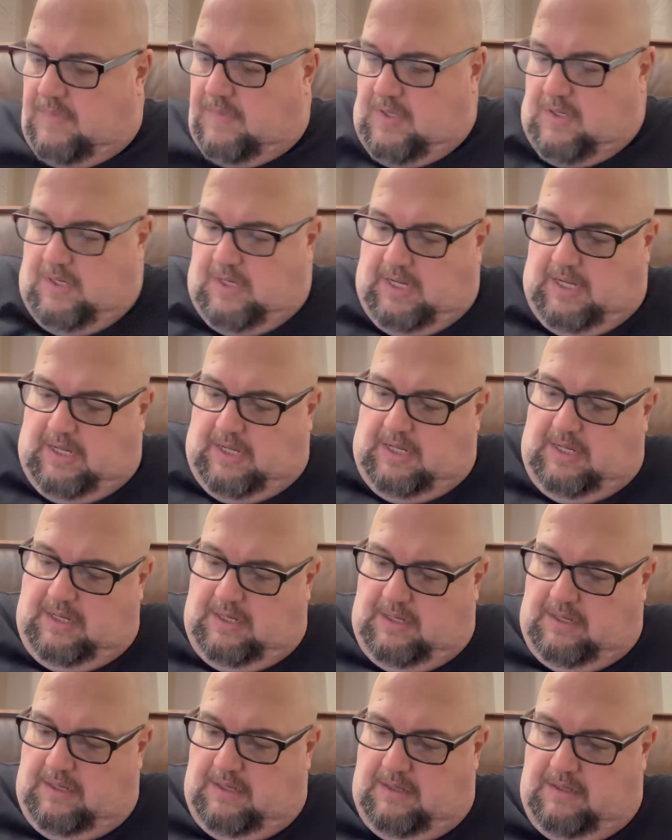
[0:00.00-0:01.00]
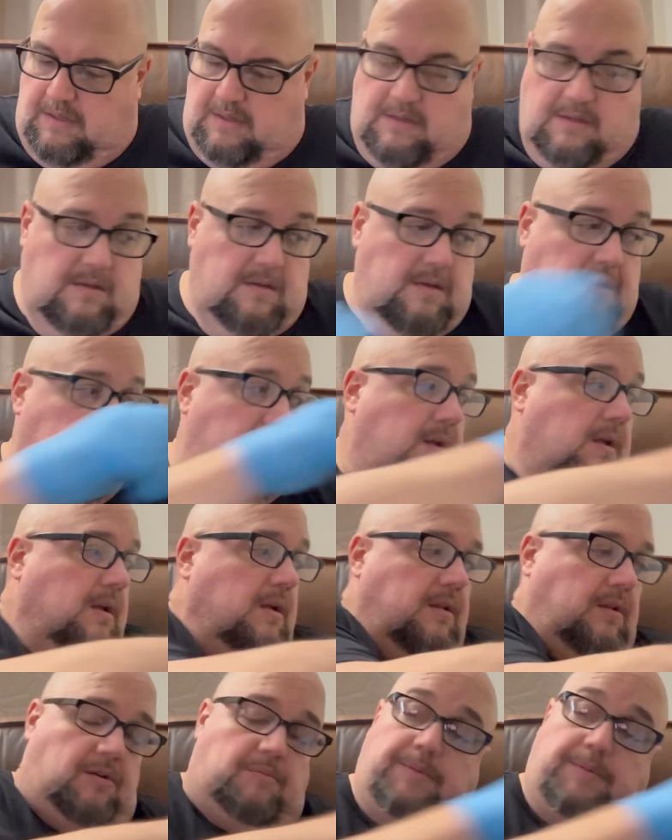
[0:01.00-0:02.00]
Okay.
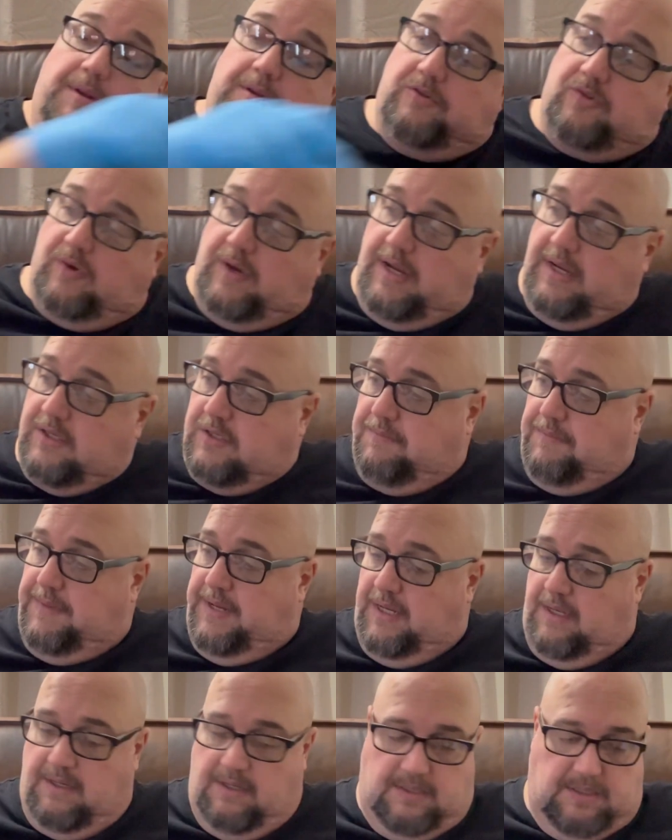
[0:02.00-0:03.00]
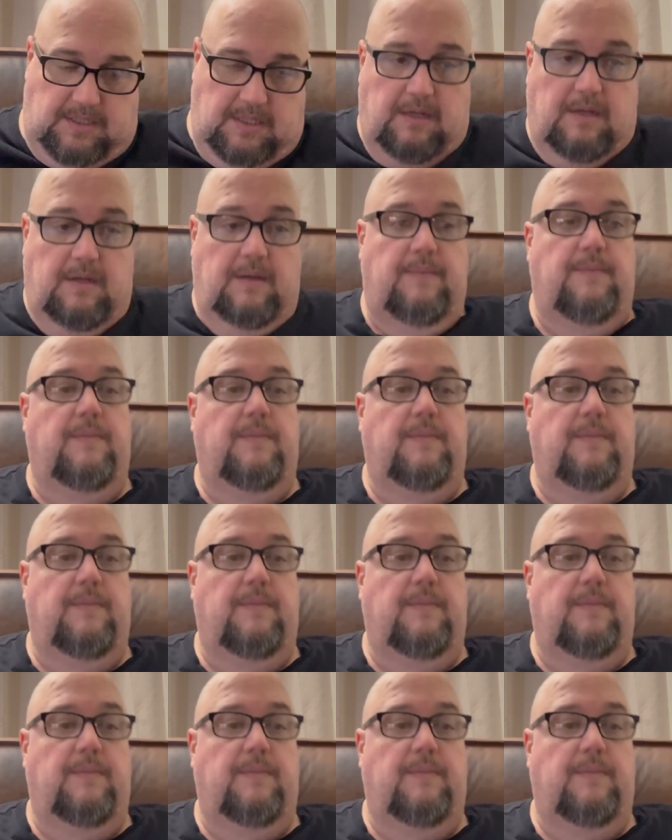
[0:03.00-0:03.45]
A little bit trash maintenance here.